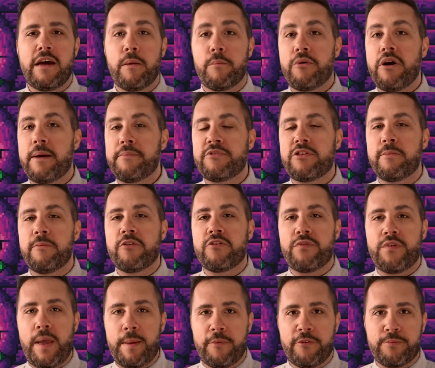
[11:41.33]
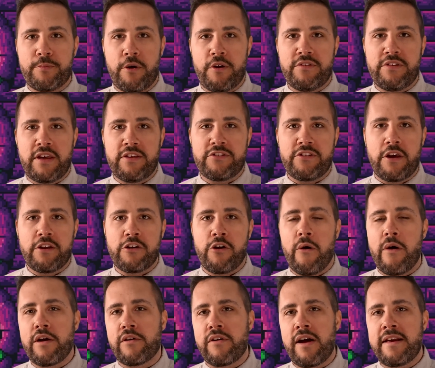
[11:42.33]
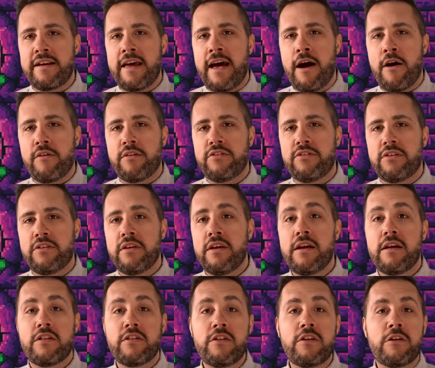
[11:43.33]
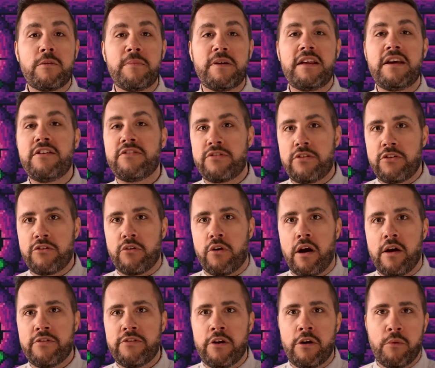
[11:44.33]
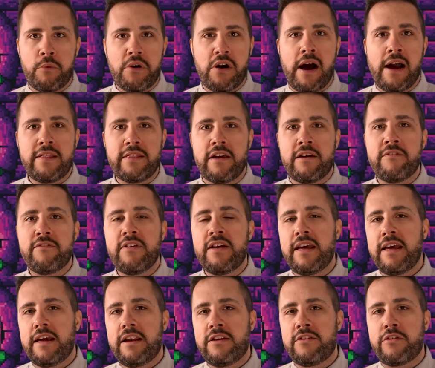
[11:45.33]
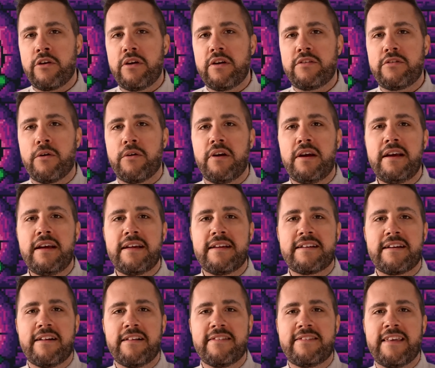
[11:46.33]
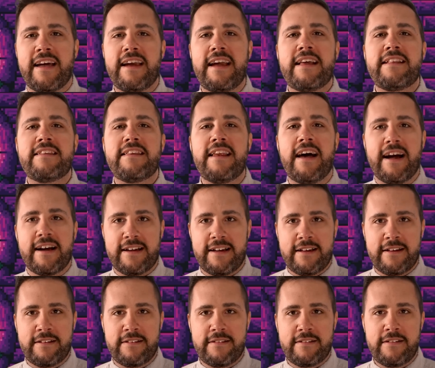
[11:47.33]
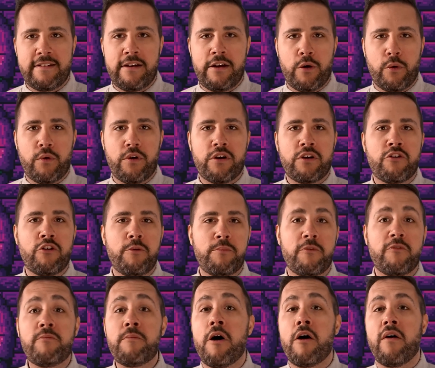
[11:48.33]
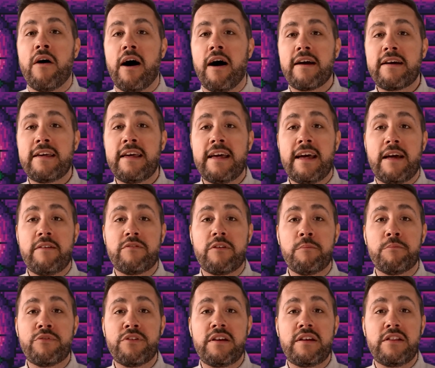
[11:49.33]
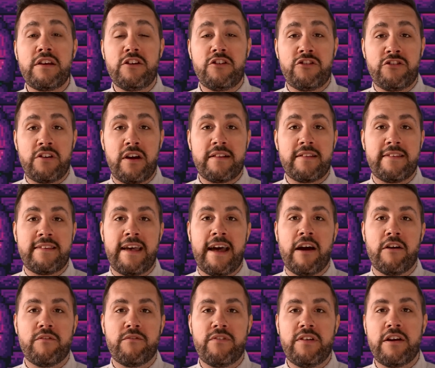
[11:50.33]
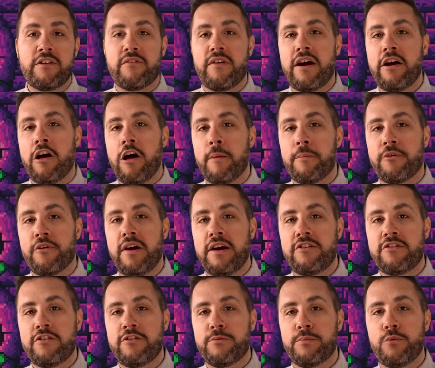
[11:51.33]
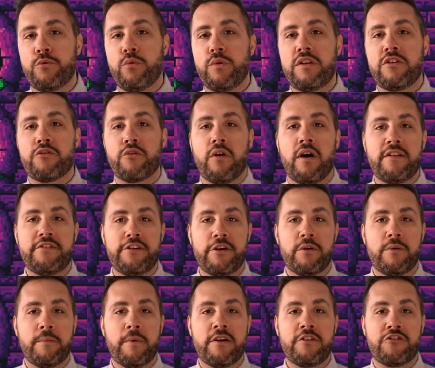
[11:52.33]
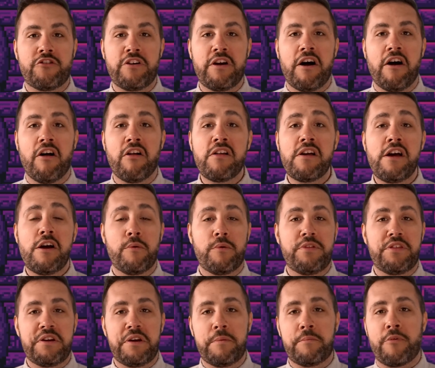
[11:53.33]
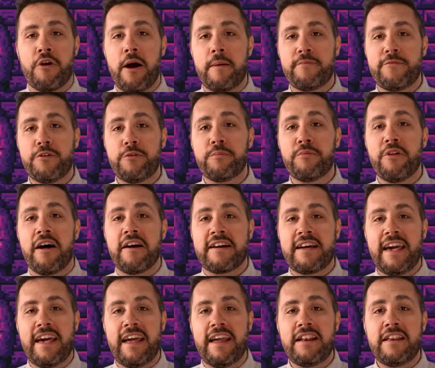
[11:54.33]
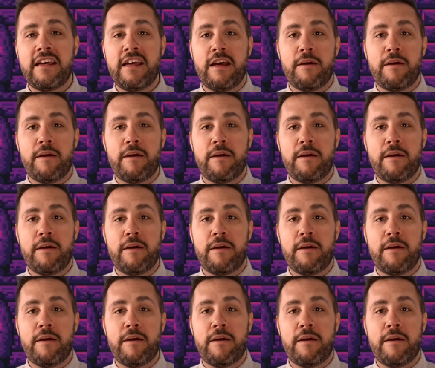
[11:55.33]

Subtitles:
Perhaps the most famous protest ongoing right now is a little bit east of Toronto, where I live, in a territory called Tyendinaga, where a group of Mohawk have completely shut down via rail operations between Toronto and Montreal with an impromptu blockade